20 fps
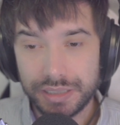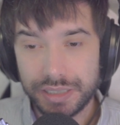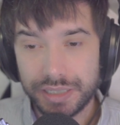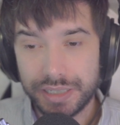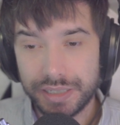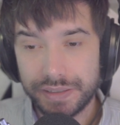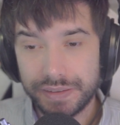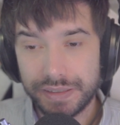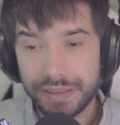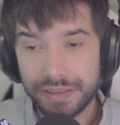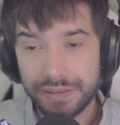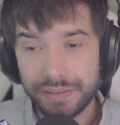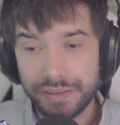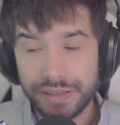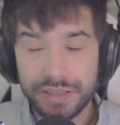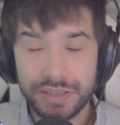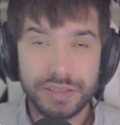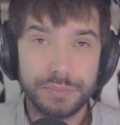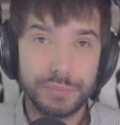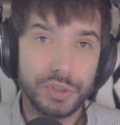And then
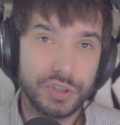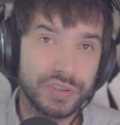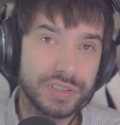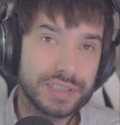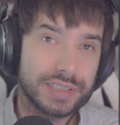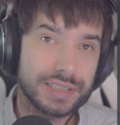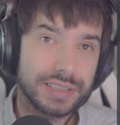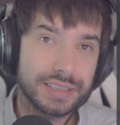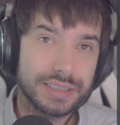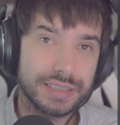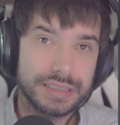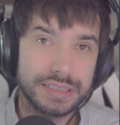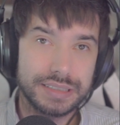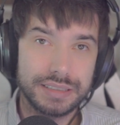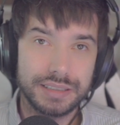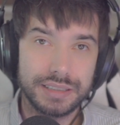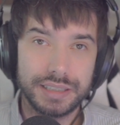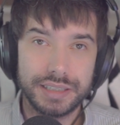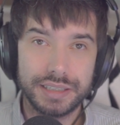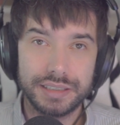there's immunities,
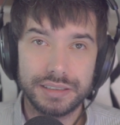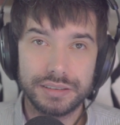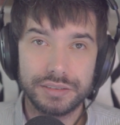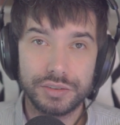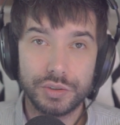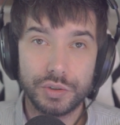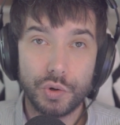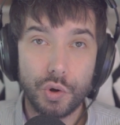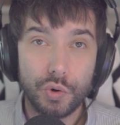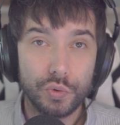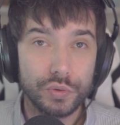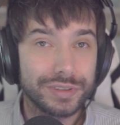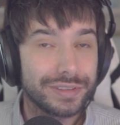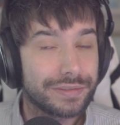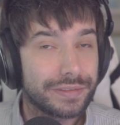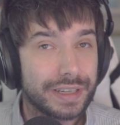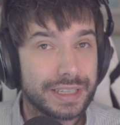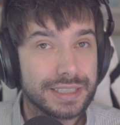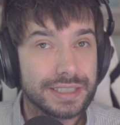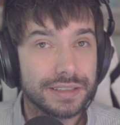like your own
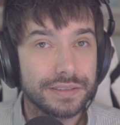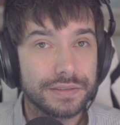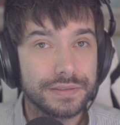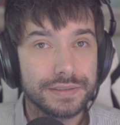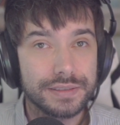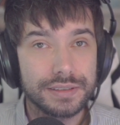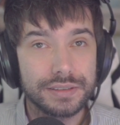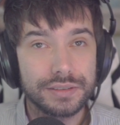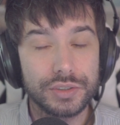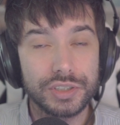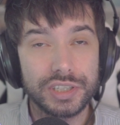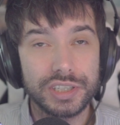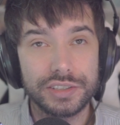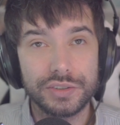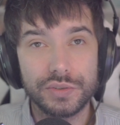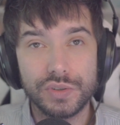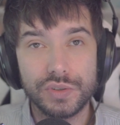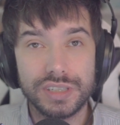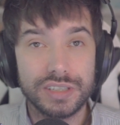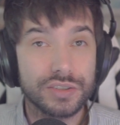defensives. You
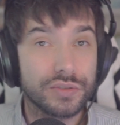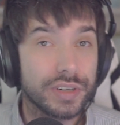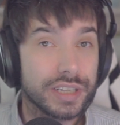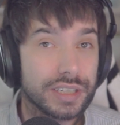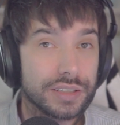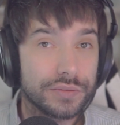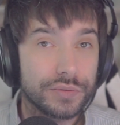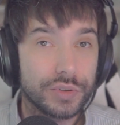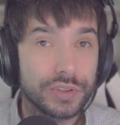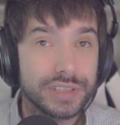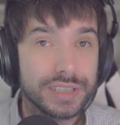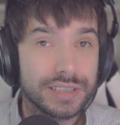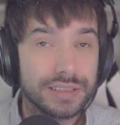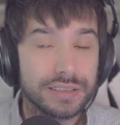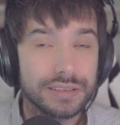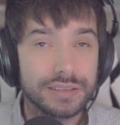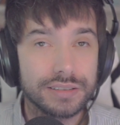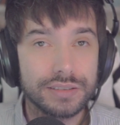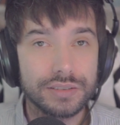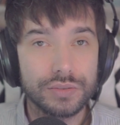use a trinket, for
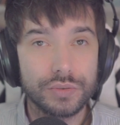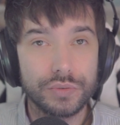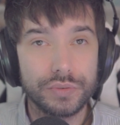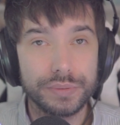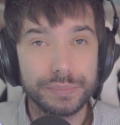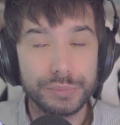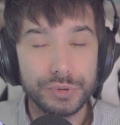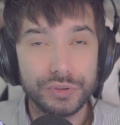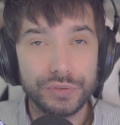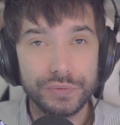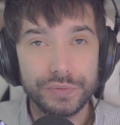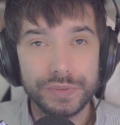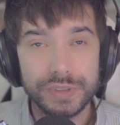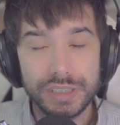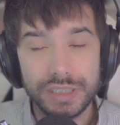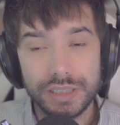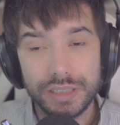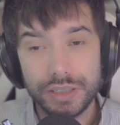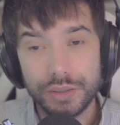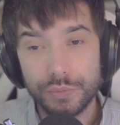instance, to remove
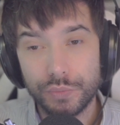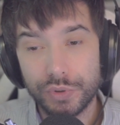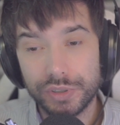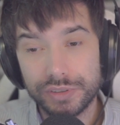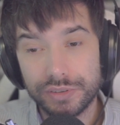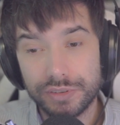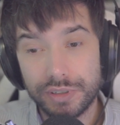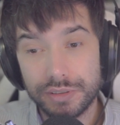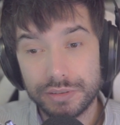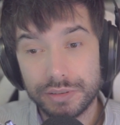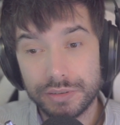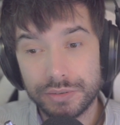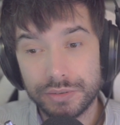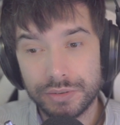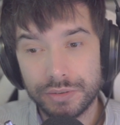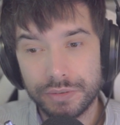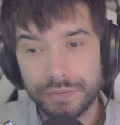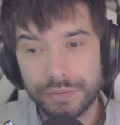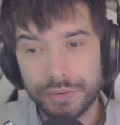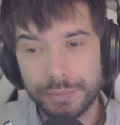one crowd
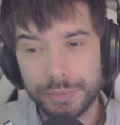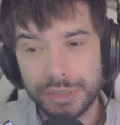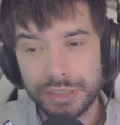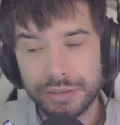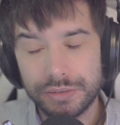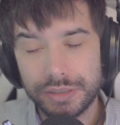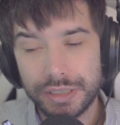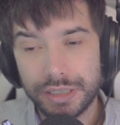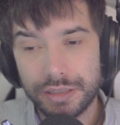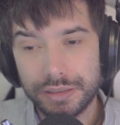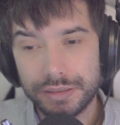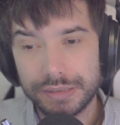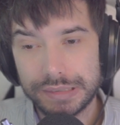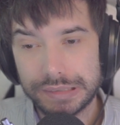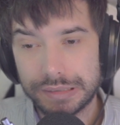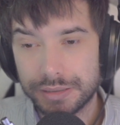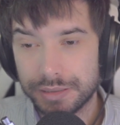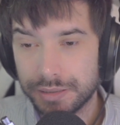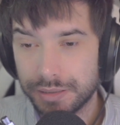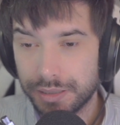control from your own
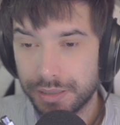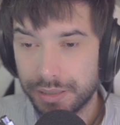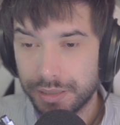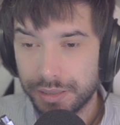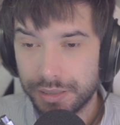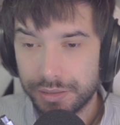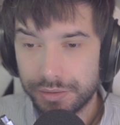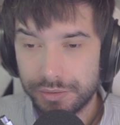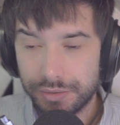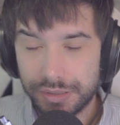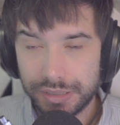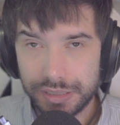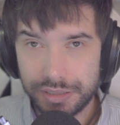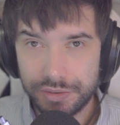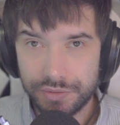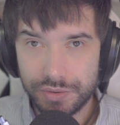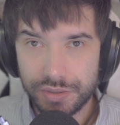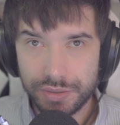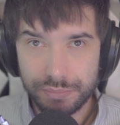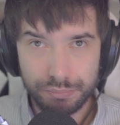character. You can
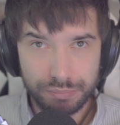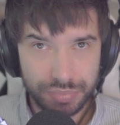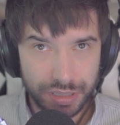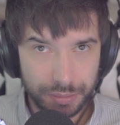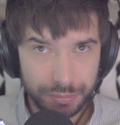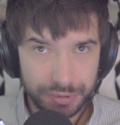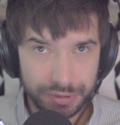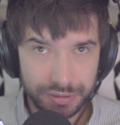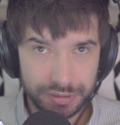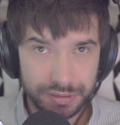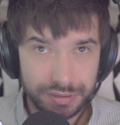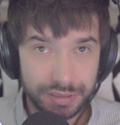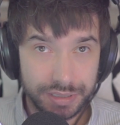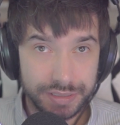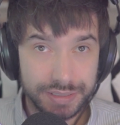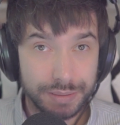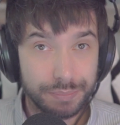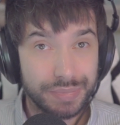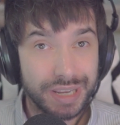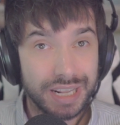use bubble
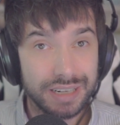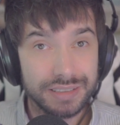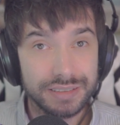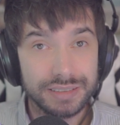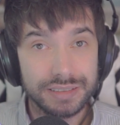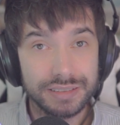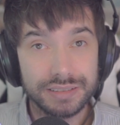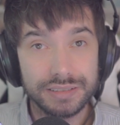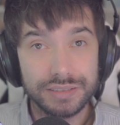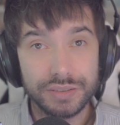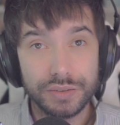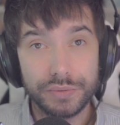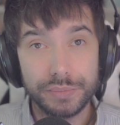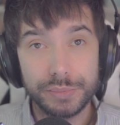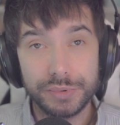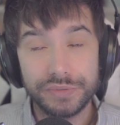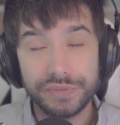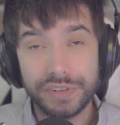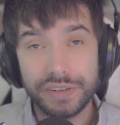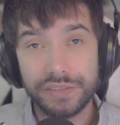as a paladin to
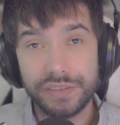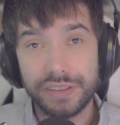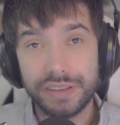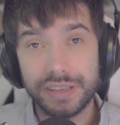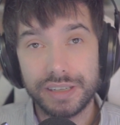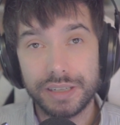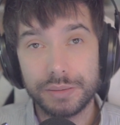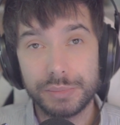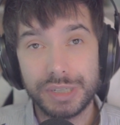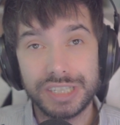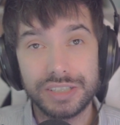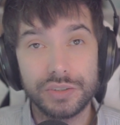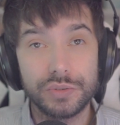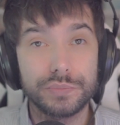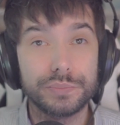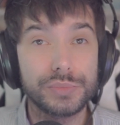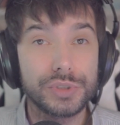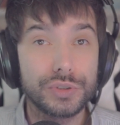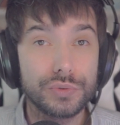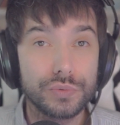remove everything and make you
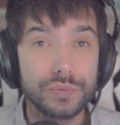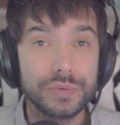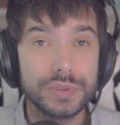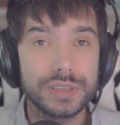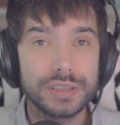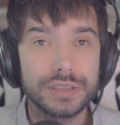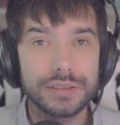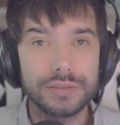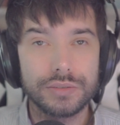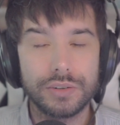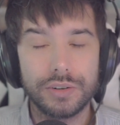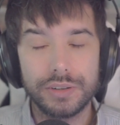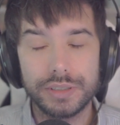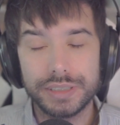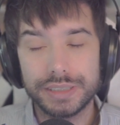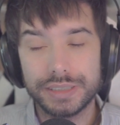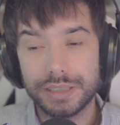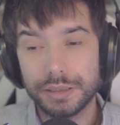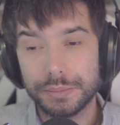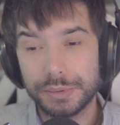immune to all
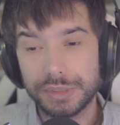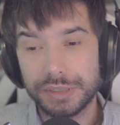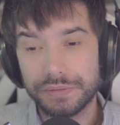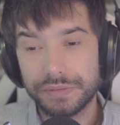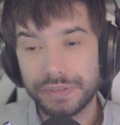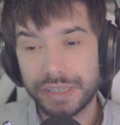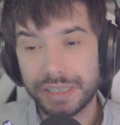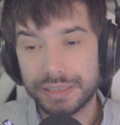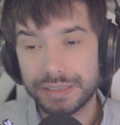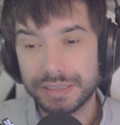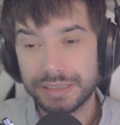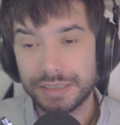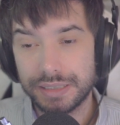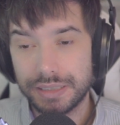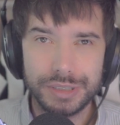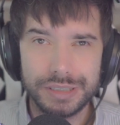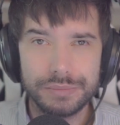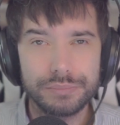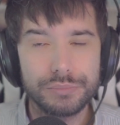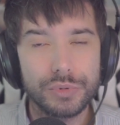incoming effects.
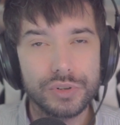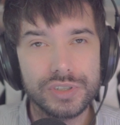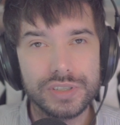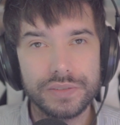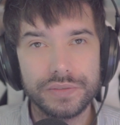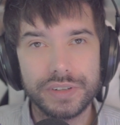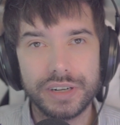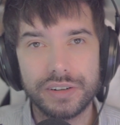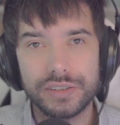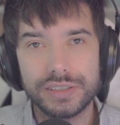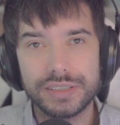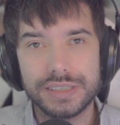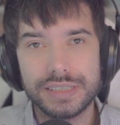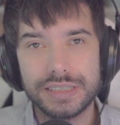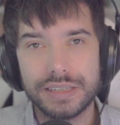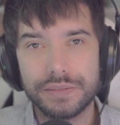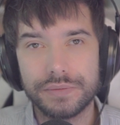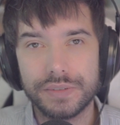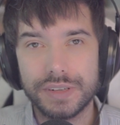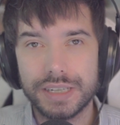Most of characters
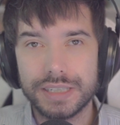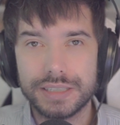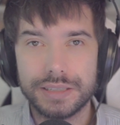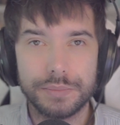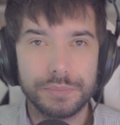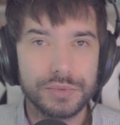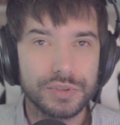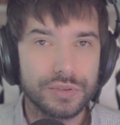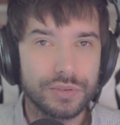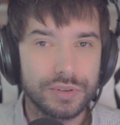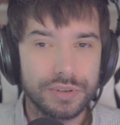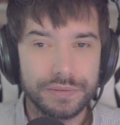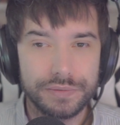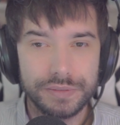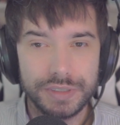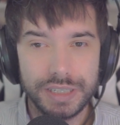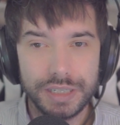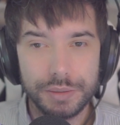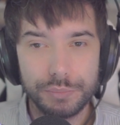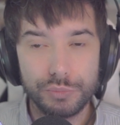have some sort of
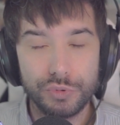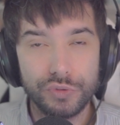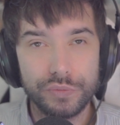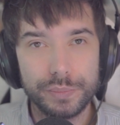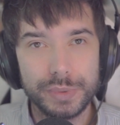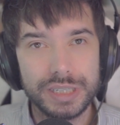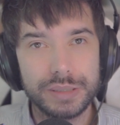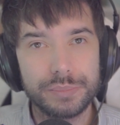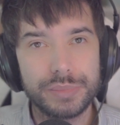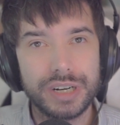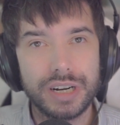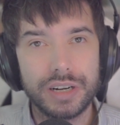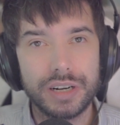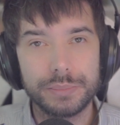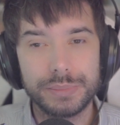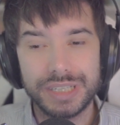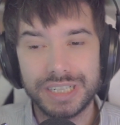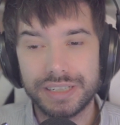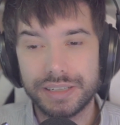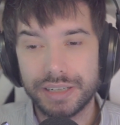movement impairing
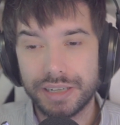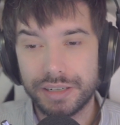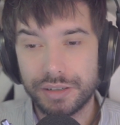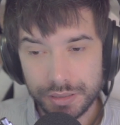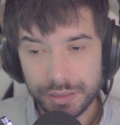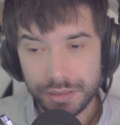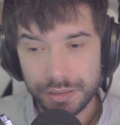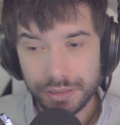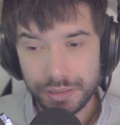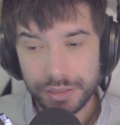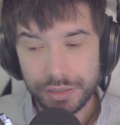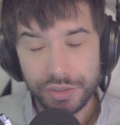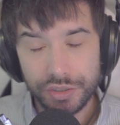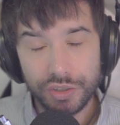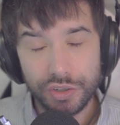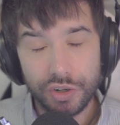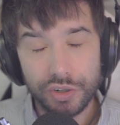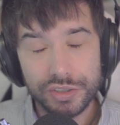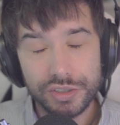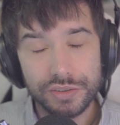mitigator. You can
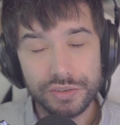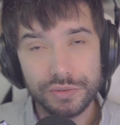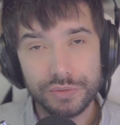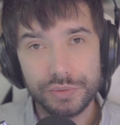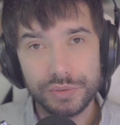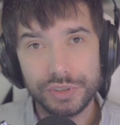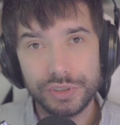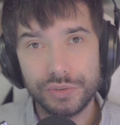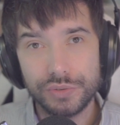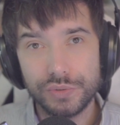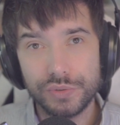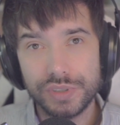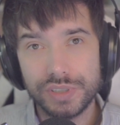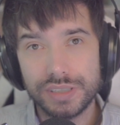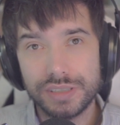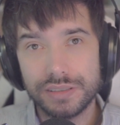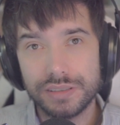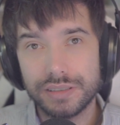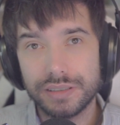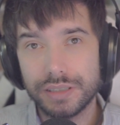also
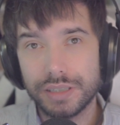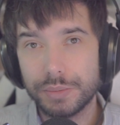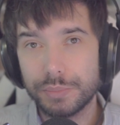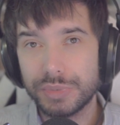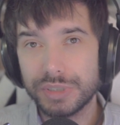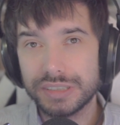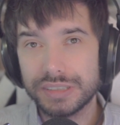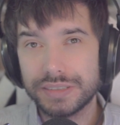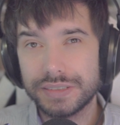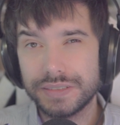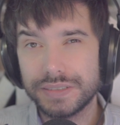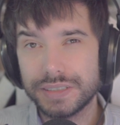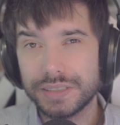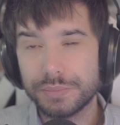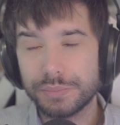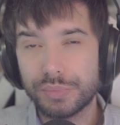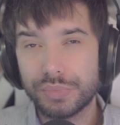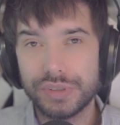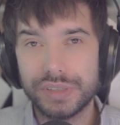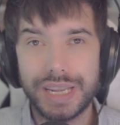use abilities
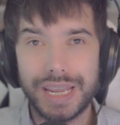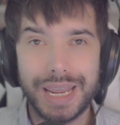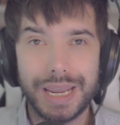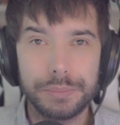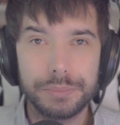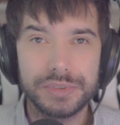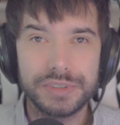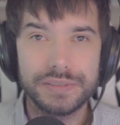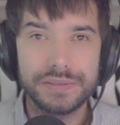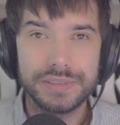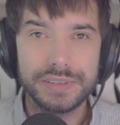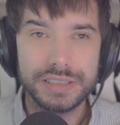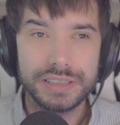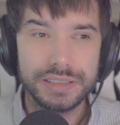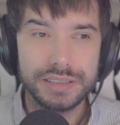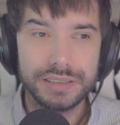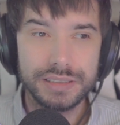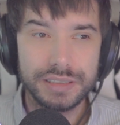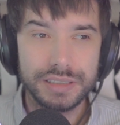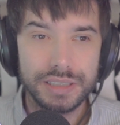
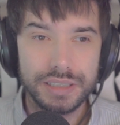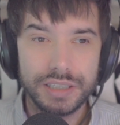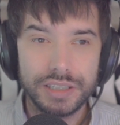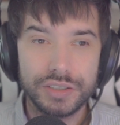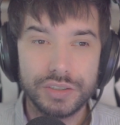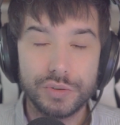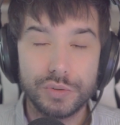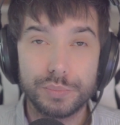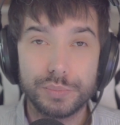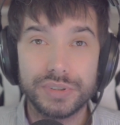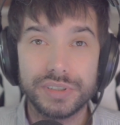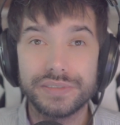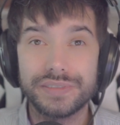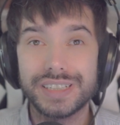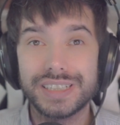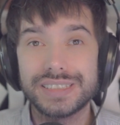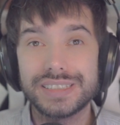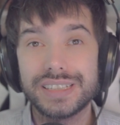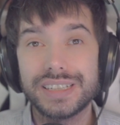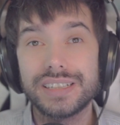preemptively to
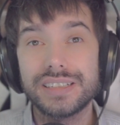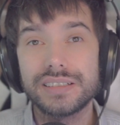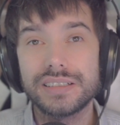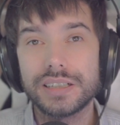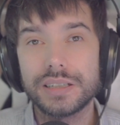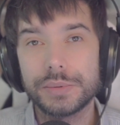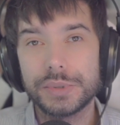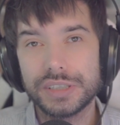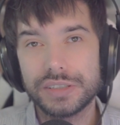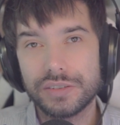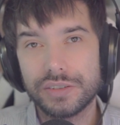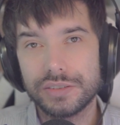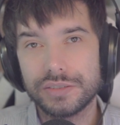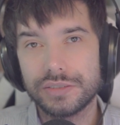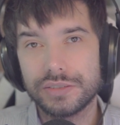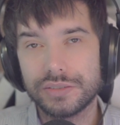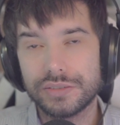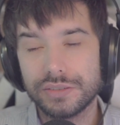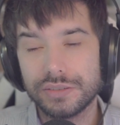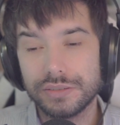prevent incoming crowd
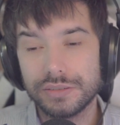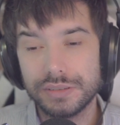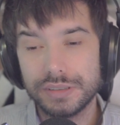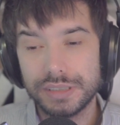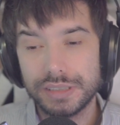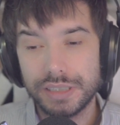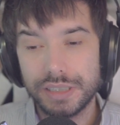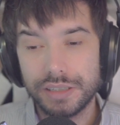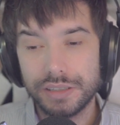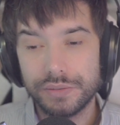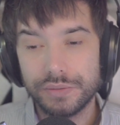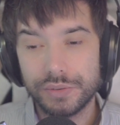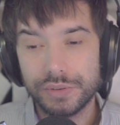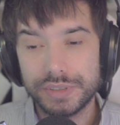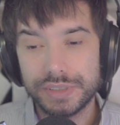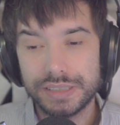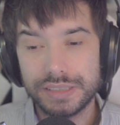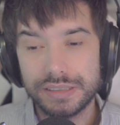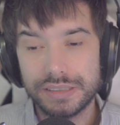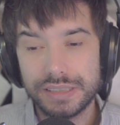control. For
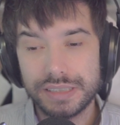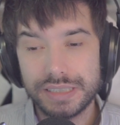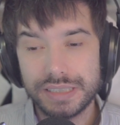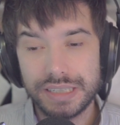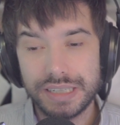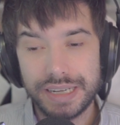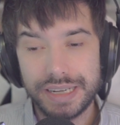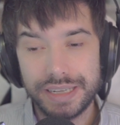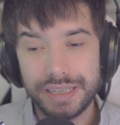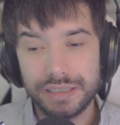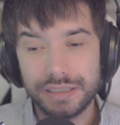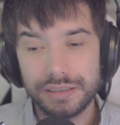instance, like